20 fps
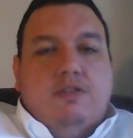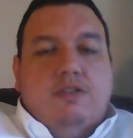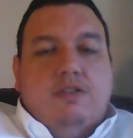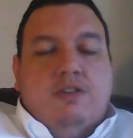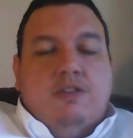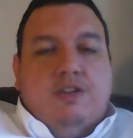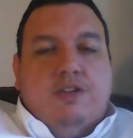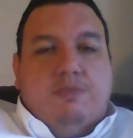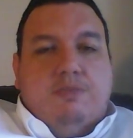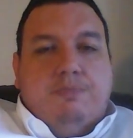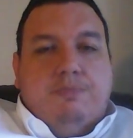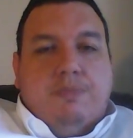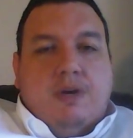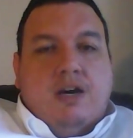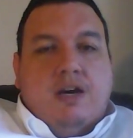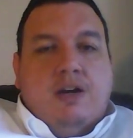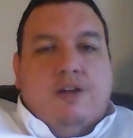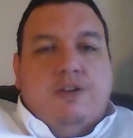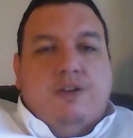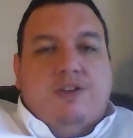this
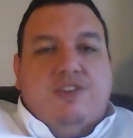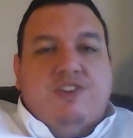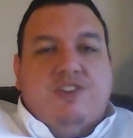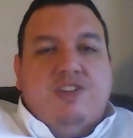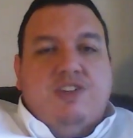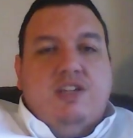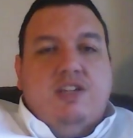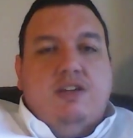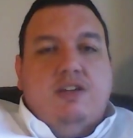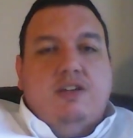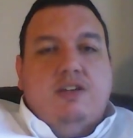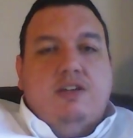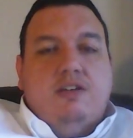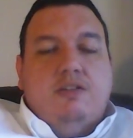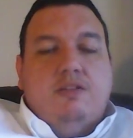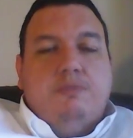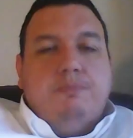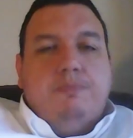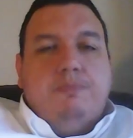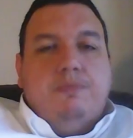policy
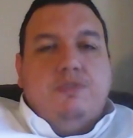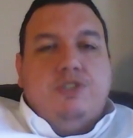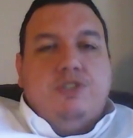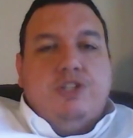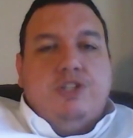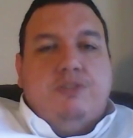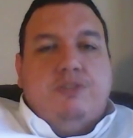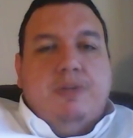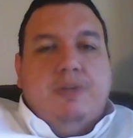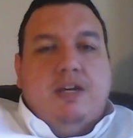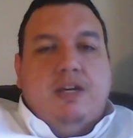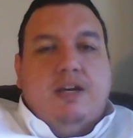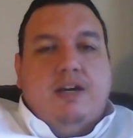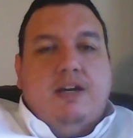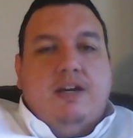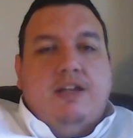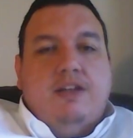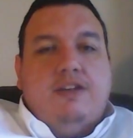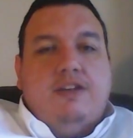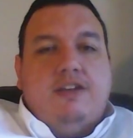just
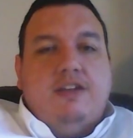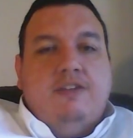because